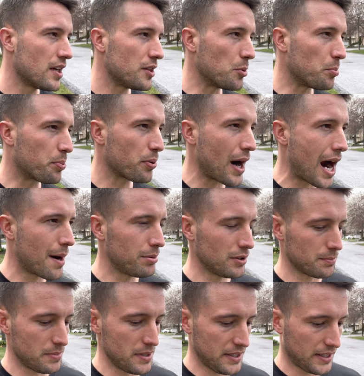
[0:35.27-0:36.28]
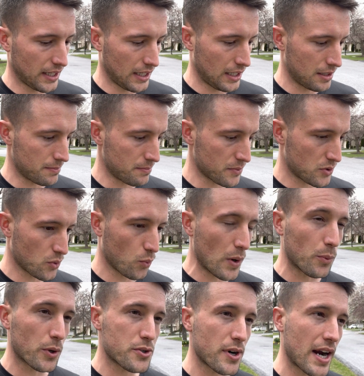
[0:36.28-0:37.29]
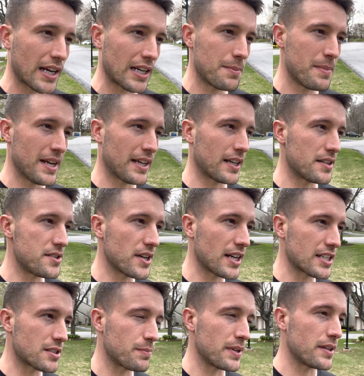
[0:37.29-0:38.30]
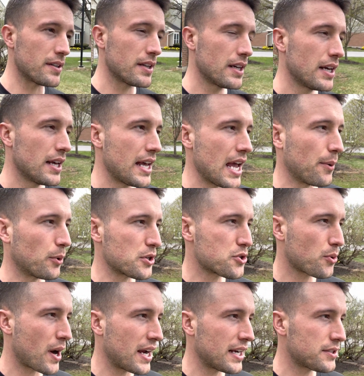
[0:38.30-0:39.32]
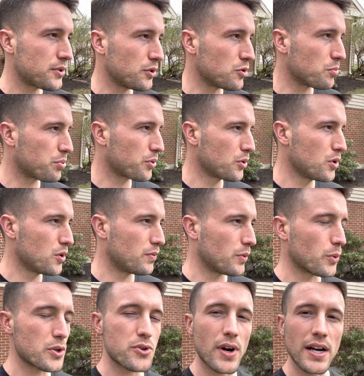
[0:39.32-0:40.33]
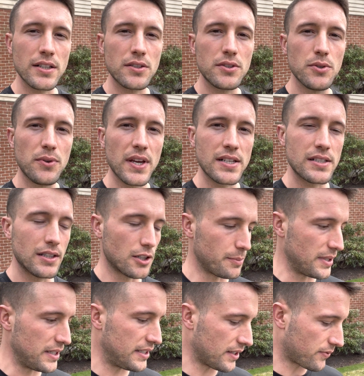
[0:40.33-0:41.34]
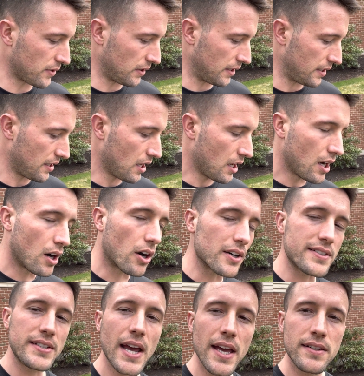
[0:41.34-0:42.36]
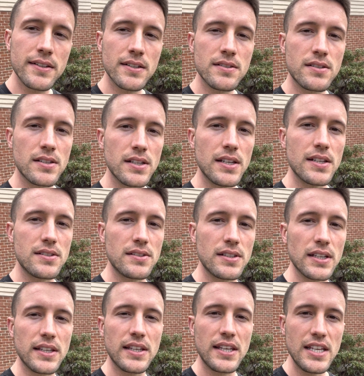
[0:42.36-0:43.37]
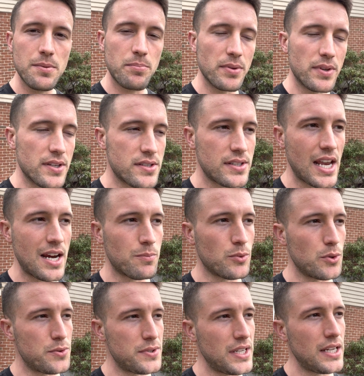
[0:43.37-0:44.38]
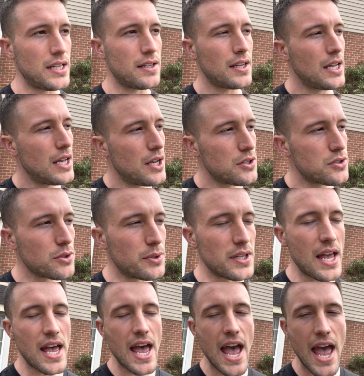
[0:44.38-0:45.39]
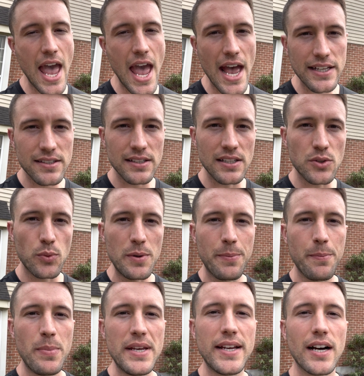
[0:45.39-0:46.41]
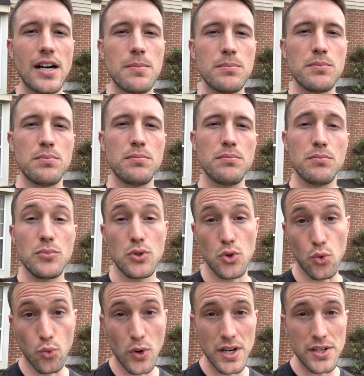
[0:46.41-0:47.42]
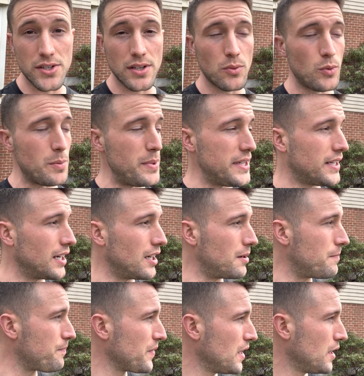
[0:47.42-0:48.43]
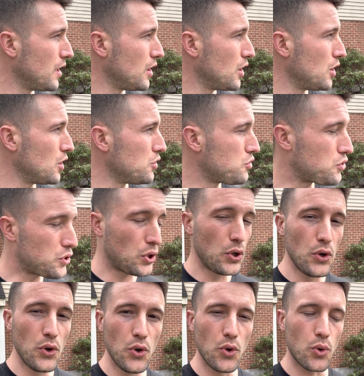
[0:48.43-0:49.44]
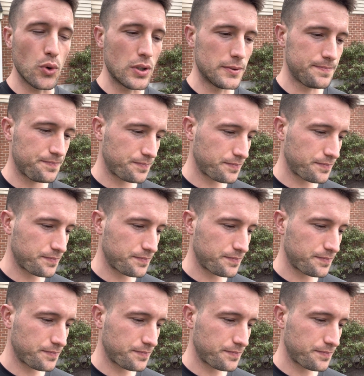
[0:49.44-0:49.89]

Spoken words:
The problem becomes when we're trying to make an adjustment and we're trying to improve and we're trying to do things a little bit differently. Our tendency is to keep the same routine. So in essence, we become too rigid. We become too